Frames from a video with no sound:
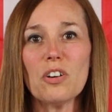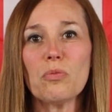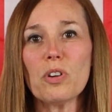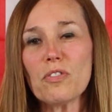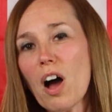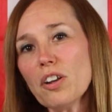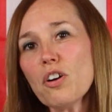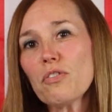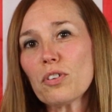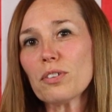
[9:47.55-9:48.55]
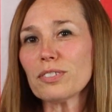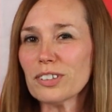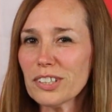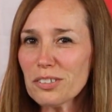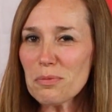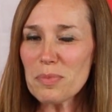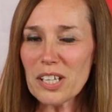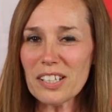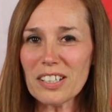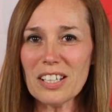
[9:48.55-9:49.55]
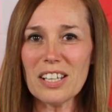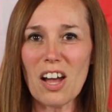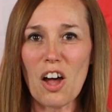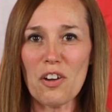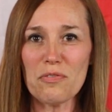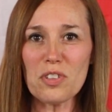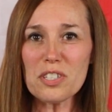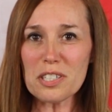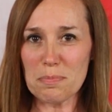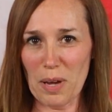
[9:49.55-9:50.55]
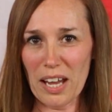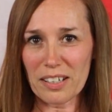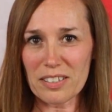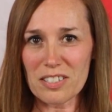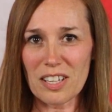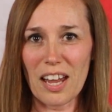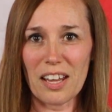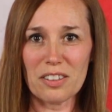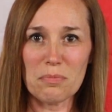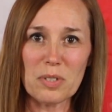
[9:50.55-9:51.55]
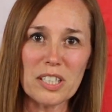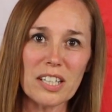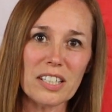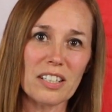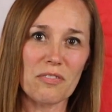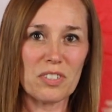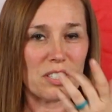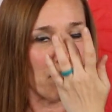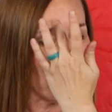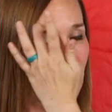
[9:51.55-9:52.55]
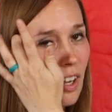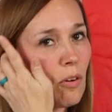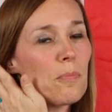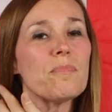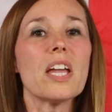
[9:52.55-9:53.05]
We've gone over a little bit of the specs at the beginning of this video.